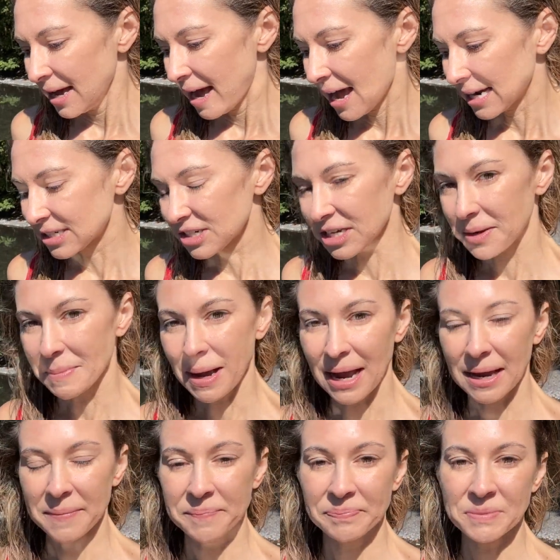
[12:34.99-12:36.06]
Actually,
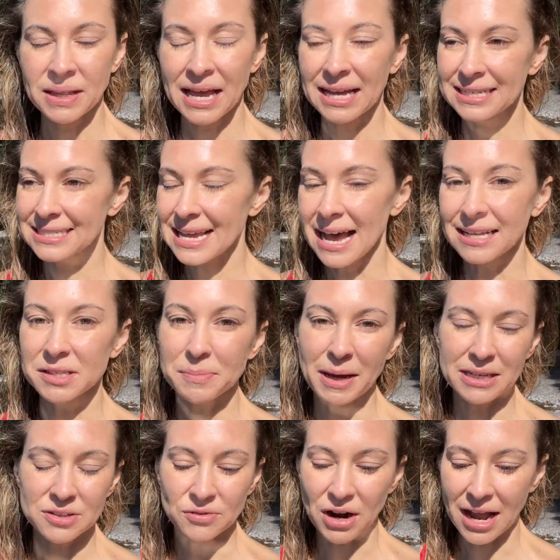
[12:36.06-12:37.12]
my dad's
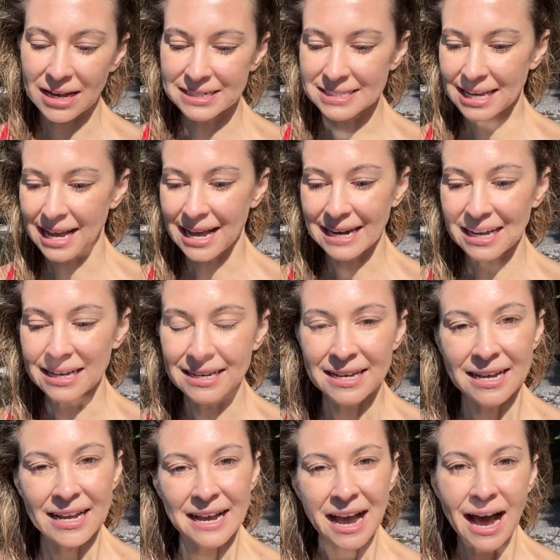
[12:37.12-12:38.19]
best friend, they had a
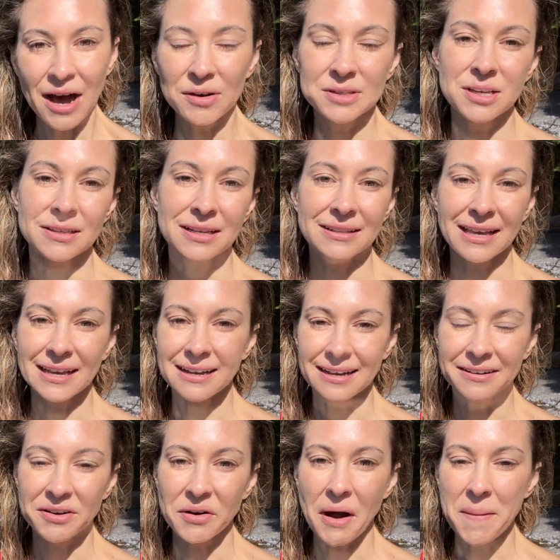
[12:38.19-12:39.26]
house on the lake I
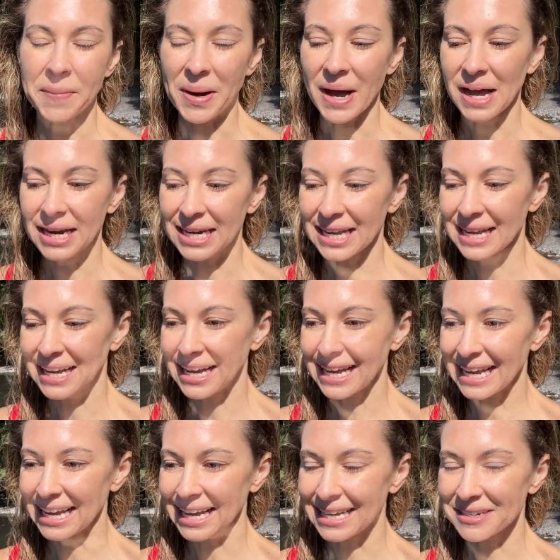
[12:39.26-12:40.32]
grew up on,
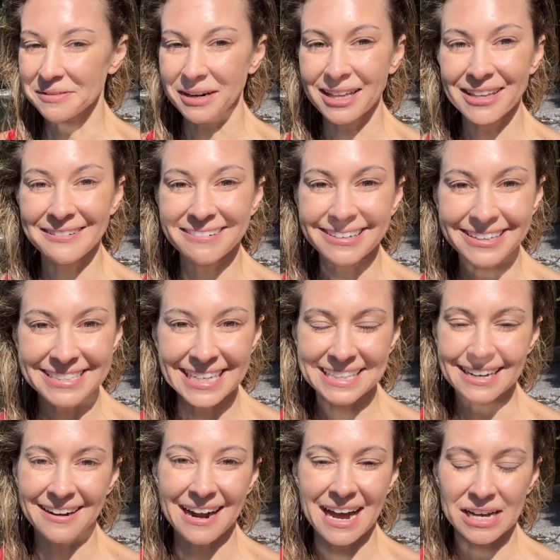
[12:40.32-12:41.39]
and one of the rules at
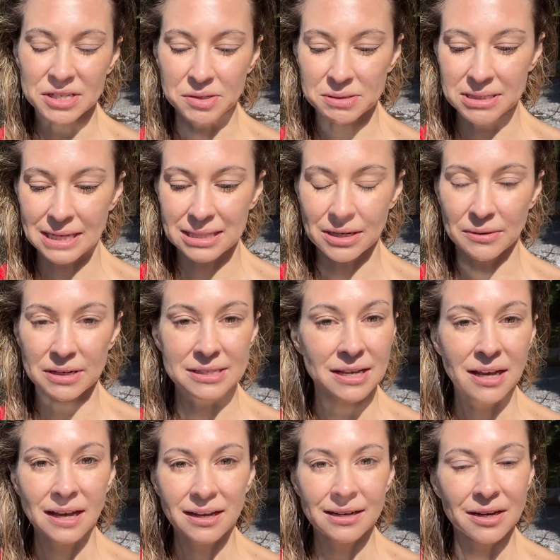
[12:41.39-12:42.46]
their house was that there was
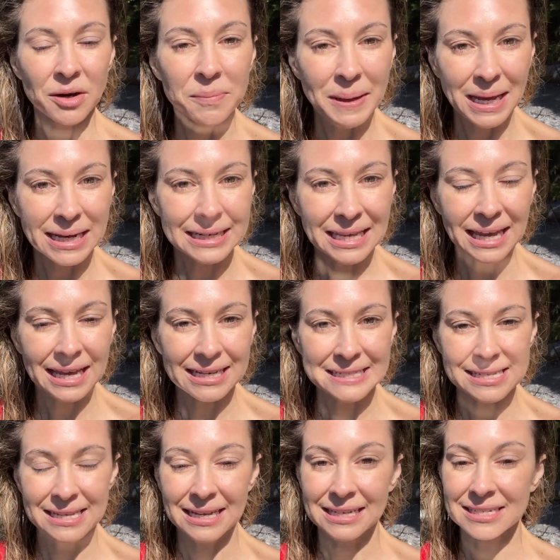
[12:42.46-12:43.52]
no
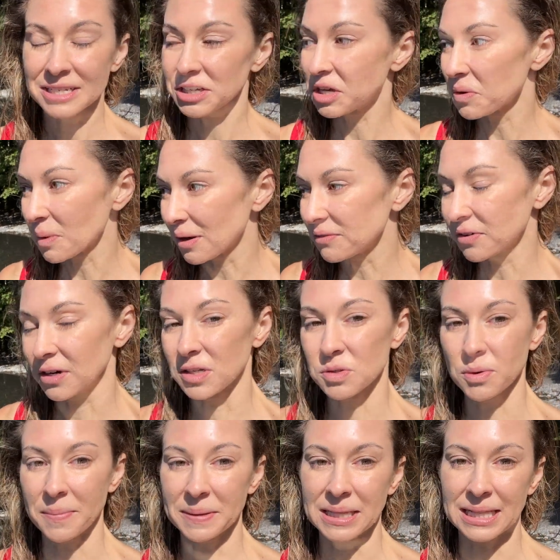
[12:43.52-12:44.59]
pancakes until you went for a
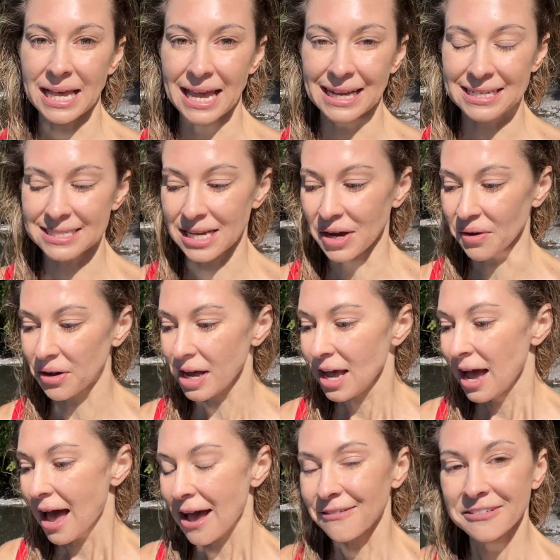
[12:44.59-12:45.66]
swim in the lake. So
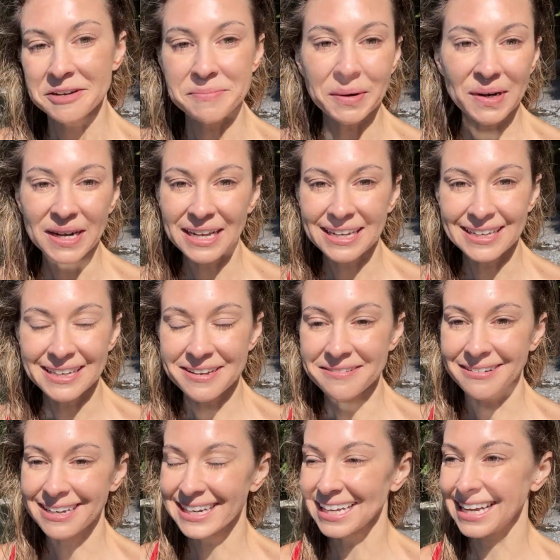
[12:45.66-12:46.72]
every morning you
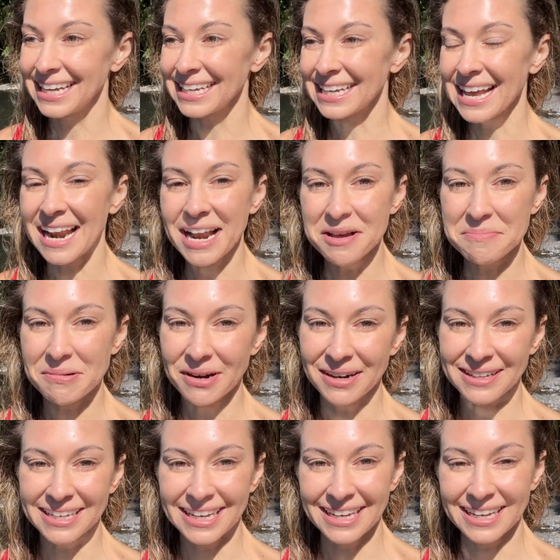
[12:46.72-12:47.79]
would get up
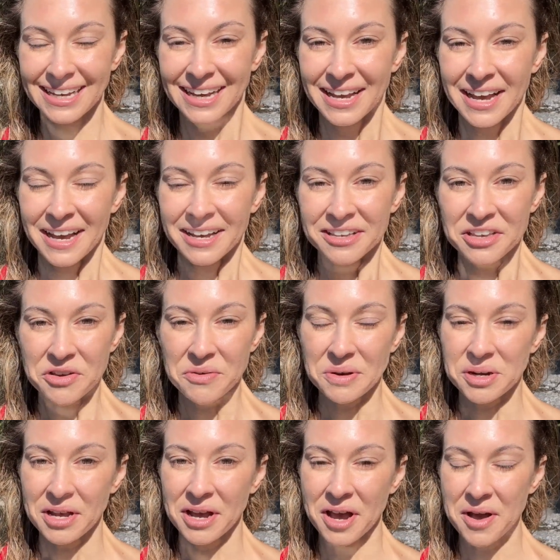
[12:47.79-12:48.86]
early, you
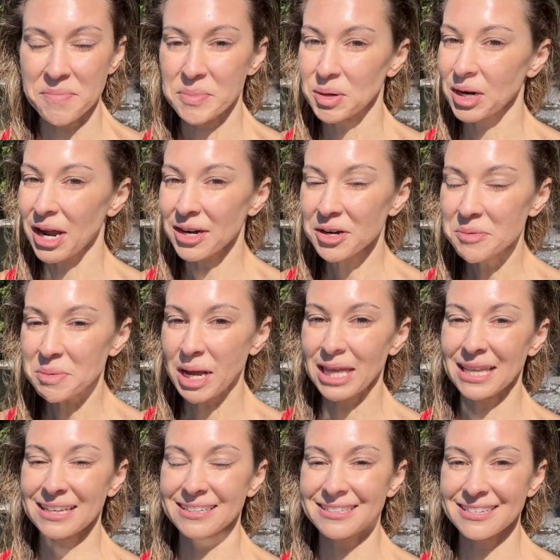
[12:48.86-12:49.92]
would put on your
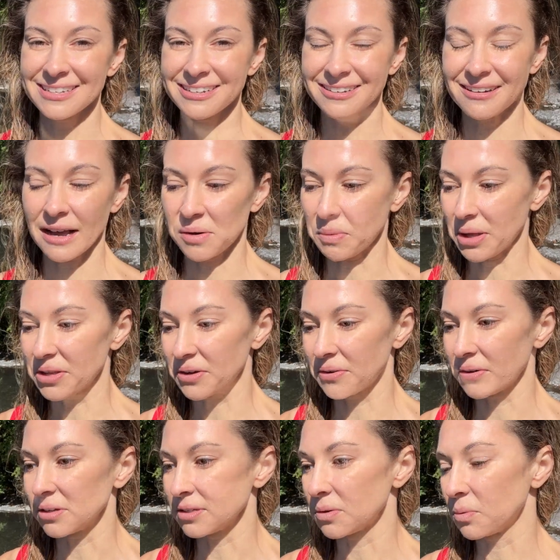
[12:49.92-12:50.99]
bathing suit, and whether it
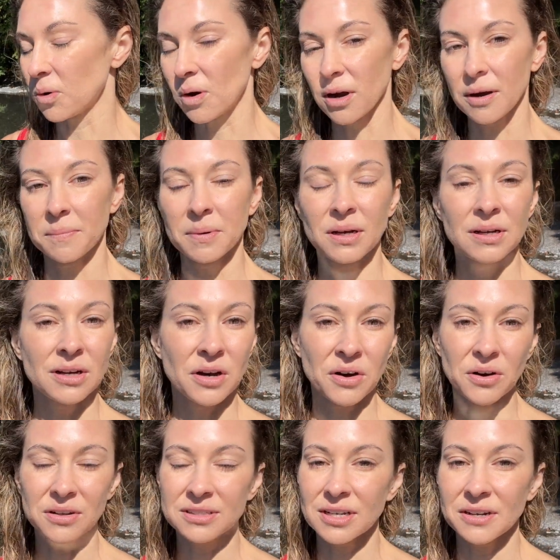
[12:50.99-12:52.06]
was warm,
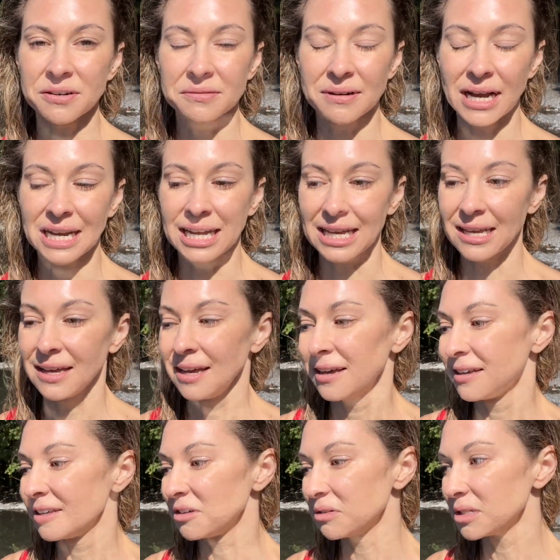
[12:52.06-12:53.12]
cold, or rainy,
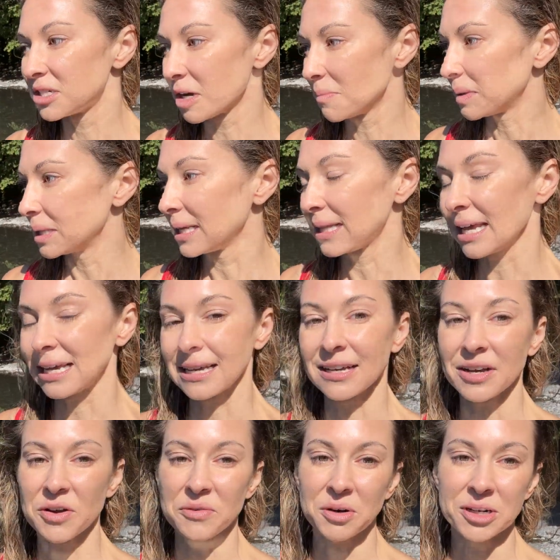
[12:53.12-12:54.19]
you would jump in the lake and
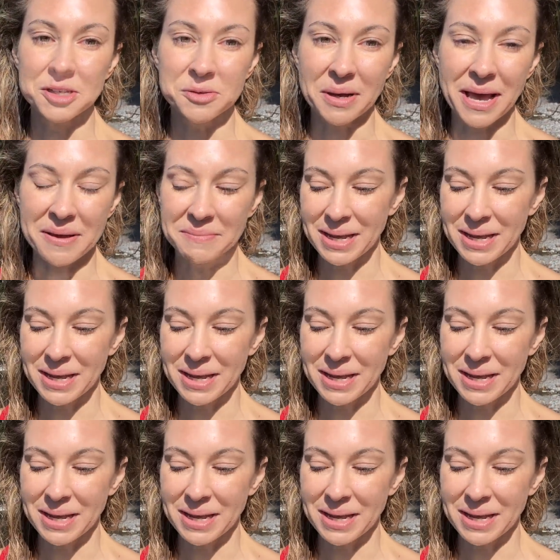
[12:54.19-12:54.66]
go for a swim.